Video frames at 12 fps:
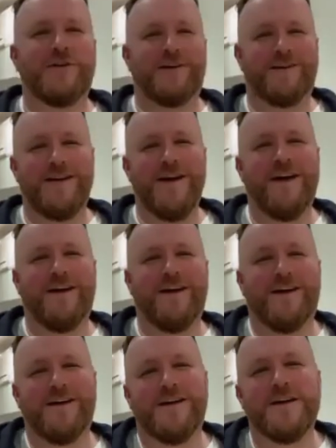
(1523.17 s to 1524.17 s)
Yeah.
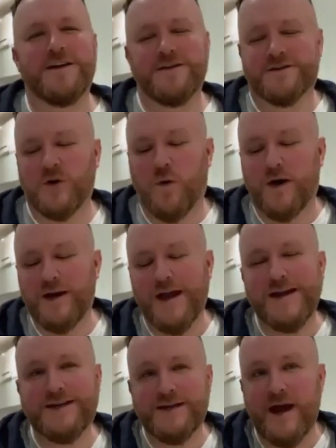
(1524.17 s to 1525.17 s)
So
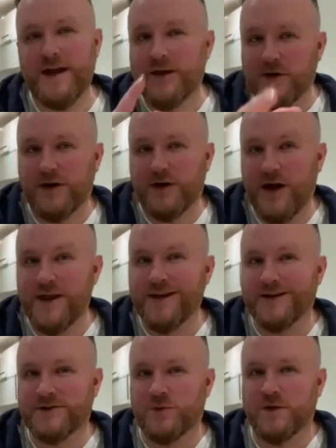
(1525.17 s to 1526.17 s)
188, you're going to like
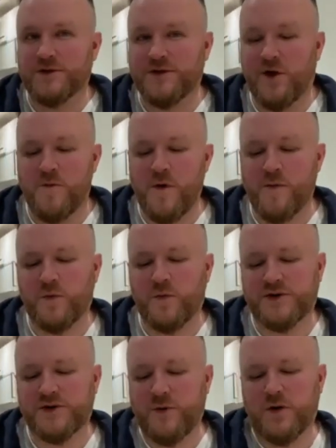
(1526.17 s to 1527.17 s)
this one. So remember we
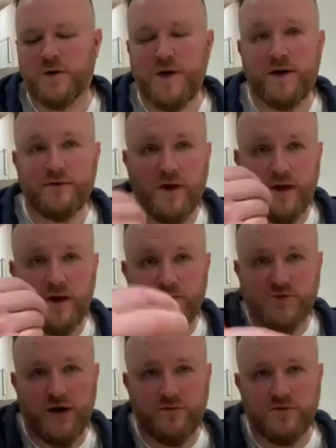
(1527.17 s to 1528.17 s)
spoke about time
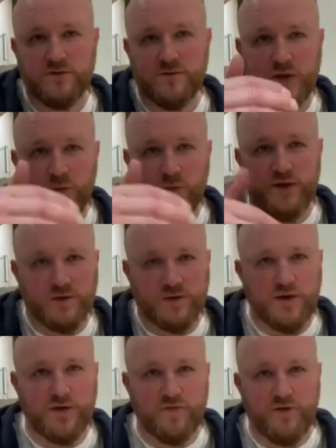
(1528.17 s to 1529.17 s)
travel,
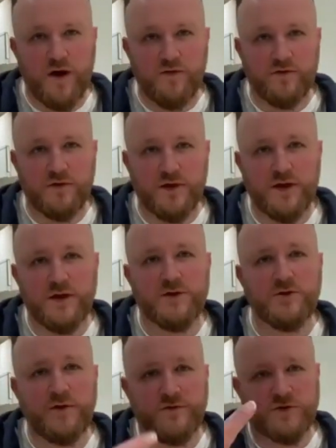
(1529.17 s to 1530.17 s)
125.
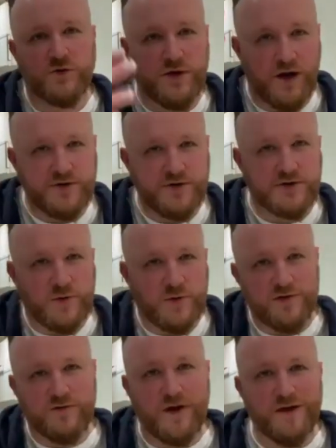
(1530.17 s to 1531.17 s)
You've scored
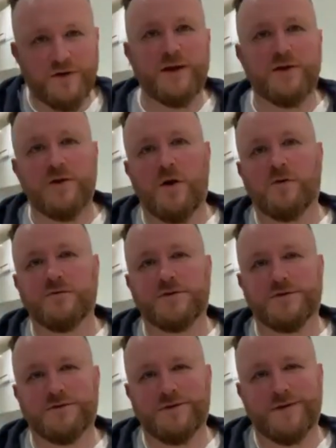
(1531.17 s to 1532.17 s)
125 league
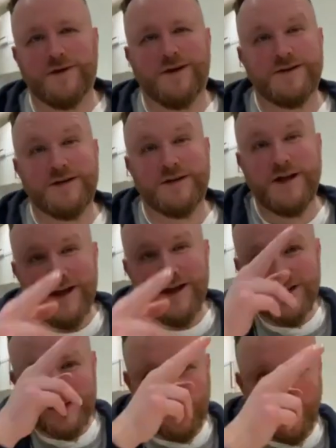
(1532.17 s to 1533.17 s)
goals. Today
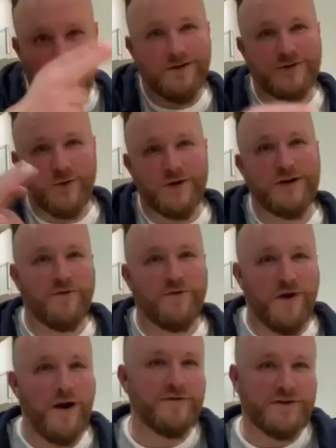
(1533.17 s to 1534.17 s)
is
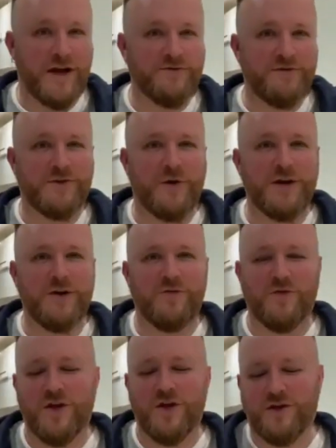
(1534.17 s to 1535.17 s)
125, January
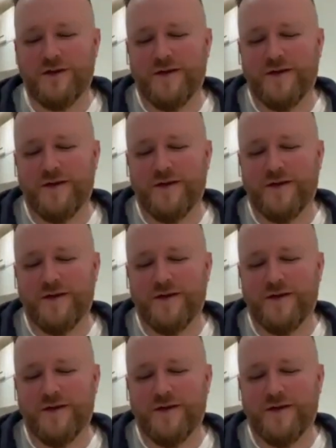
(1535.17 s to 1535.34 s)
25th.